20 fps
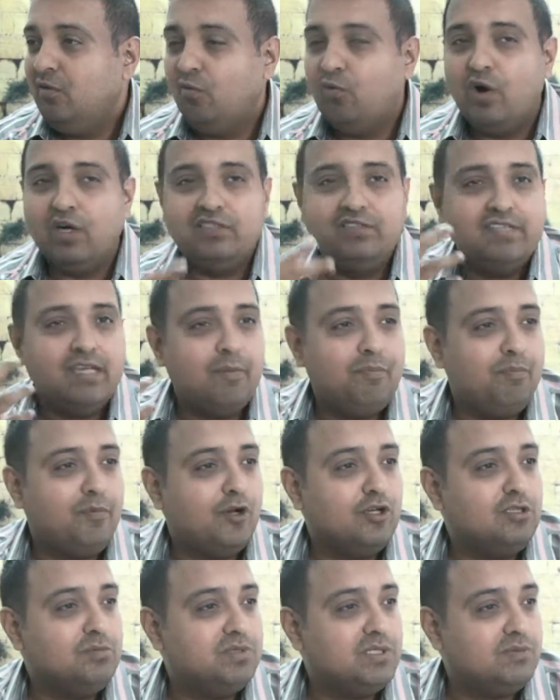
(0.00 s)
WhatsApp
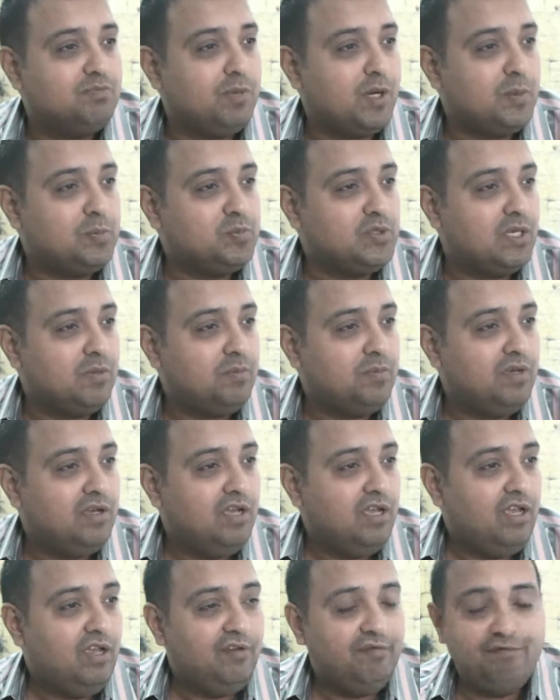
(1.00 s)
pops up,
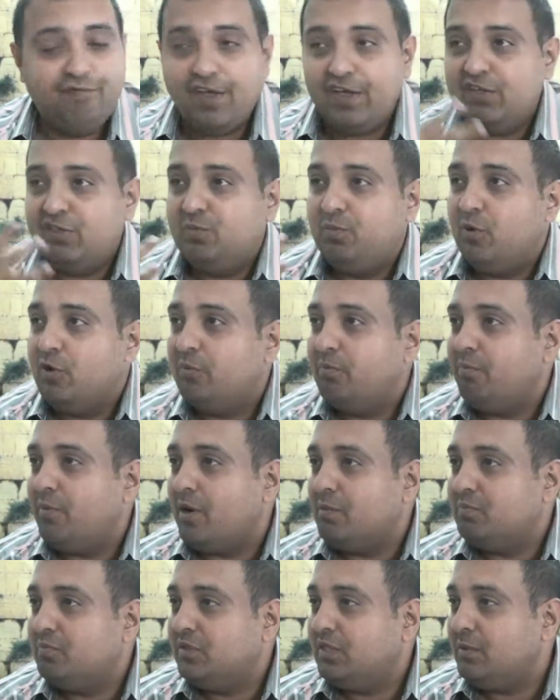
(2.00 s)
Facebook
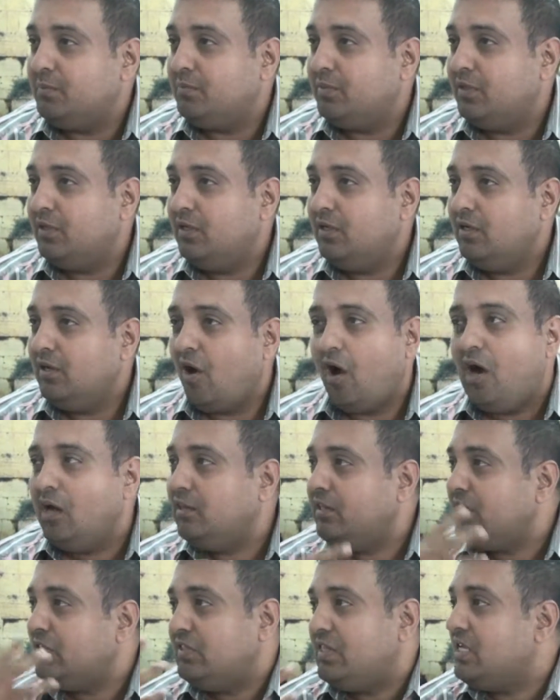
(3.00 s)
pops up,
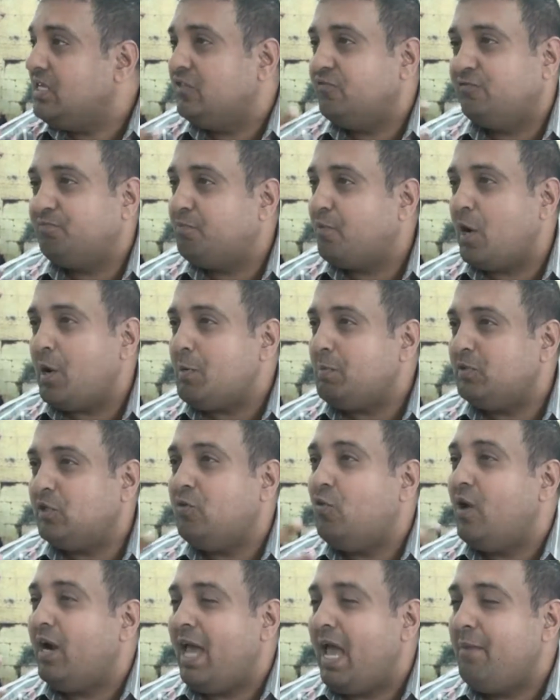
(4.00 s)
all these things pop.
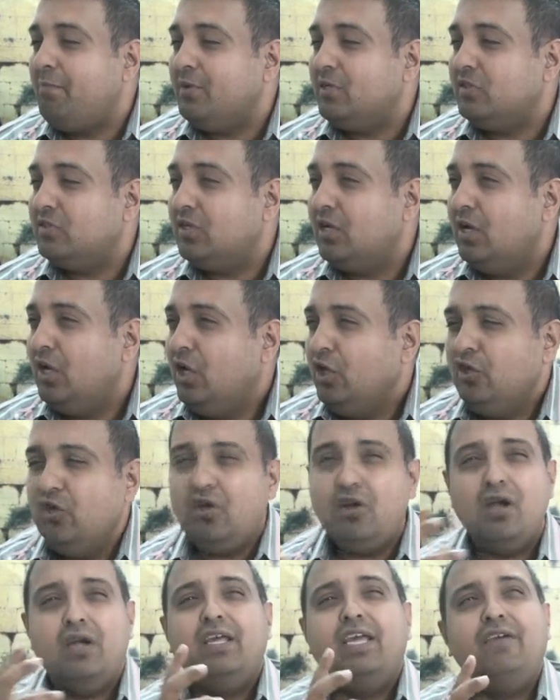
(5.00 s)
So what happens?
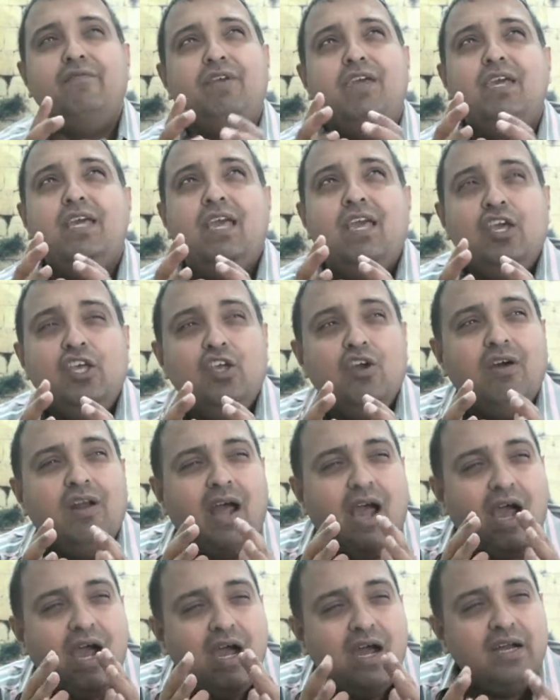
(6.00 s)
You're not giving
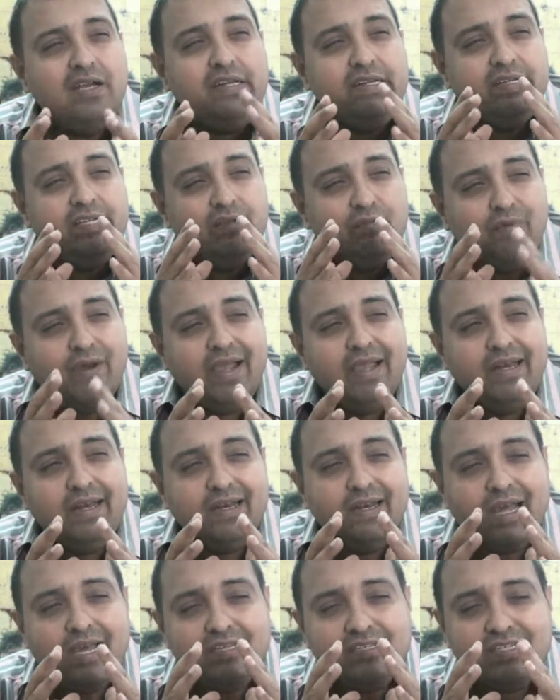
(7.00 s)
your
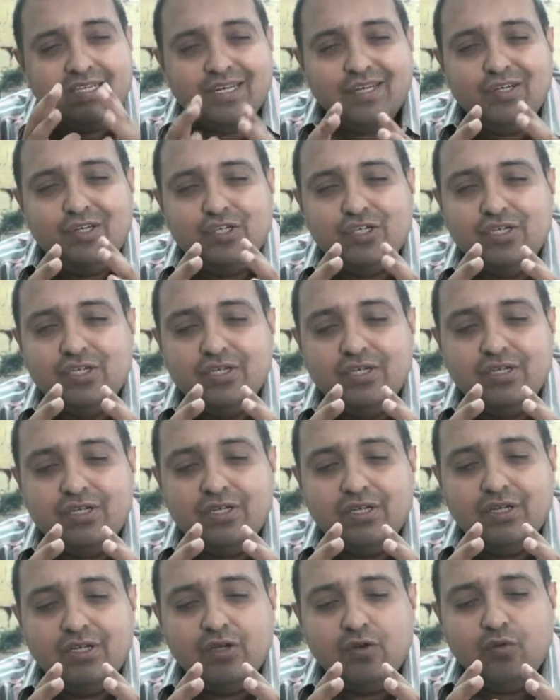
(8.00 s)
undivided
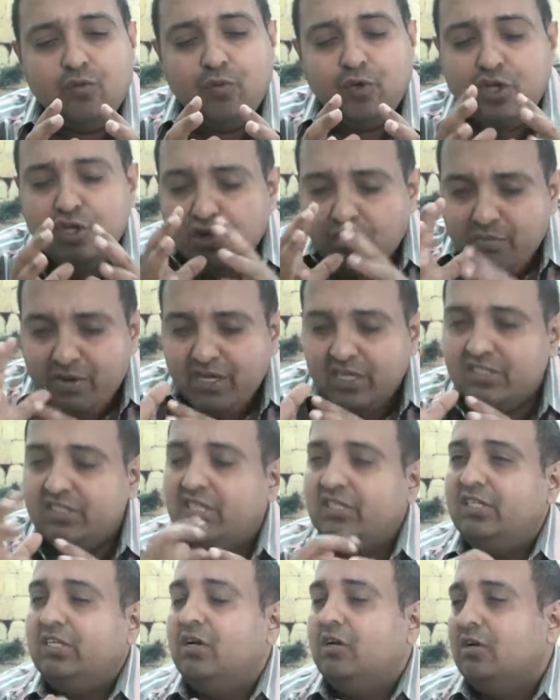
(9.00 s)
attention when you're
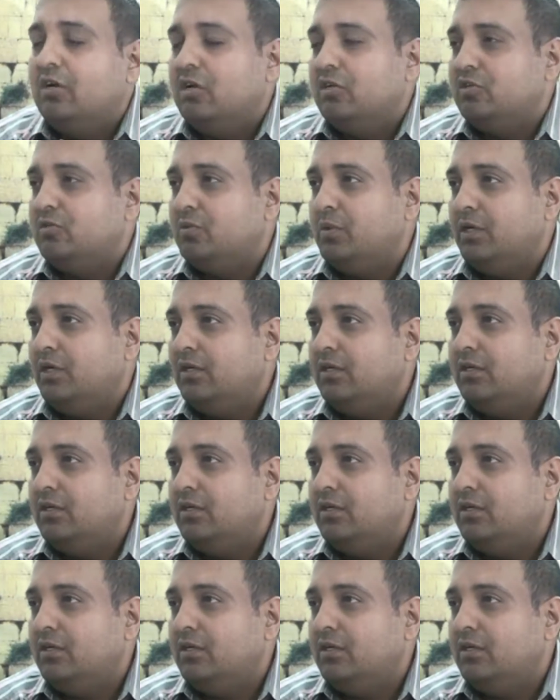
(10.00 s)
meditating on God's word.